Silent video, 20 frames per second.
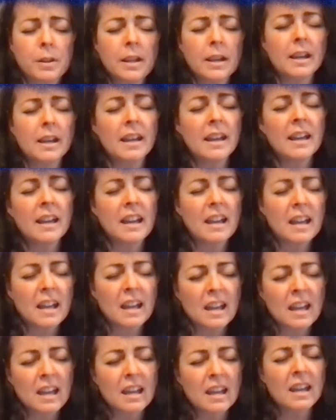
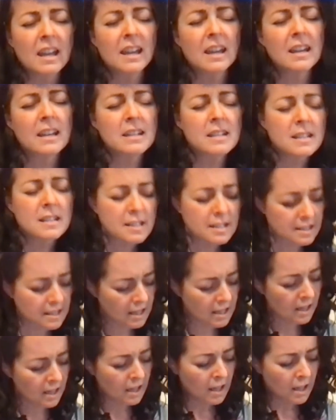place,
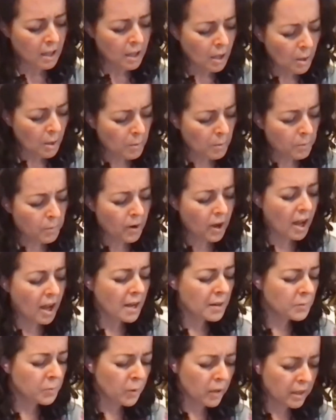
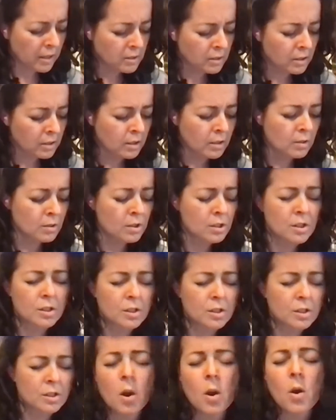but when you
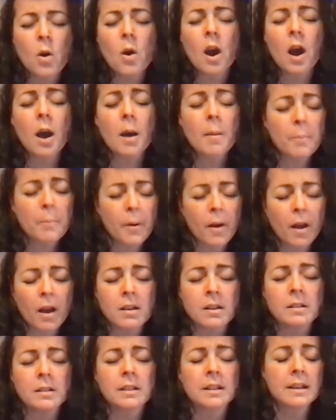show up
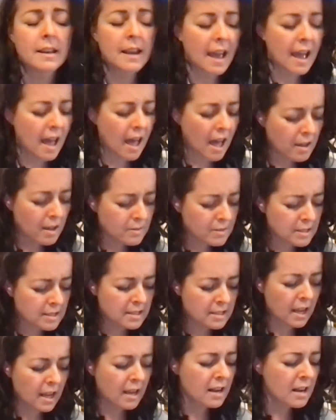
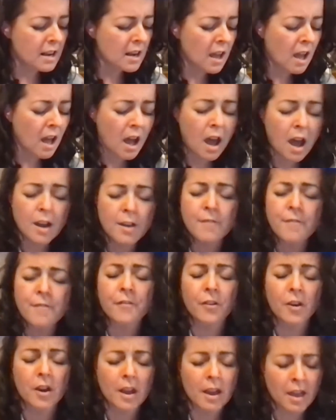unannounced and
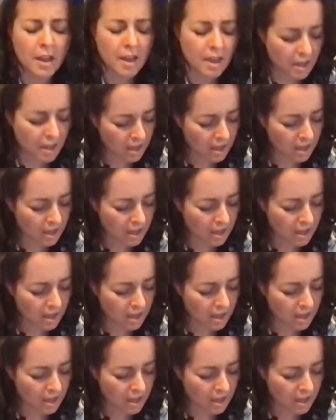unafraid,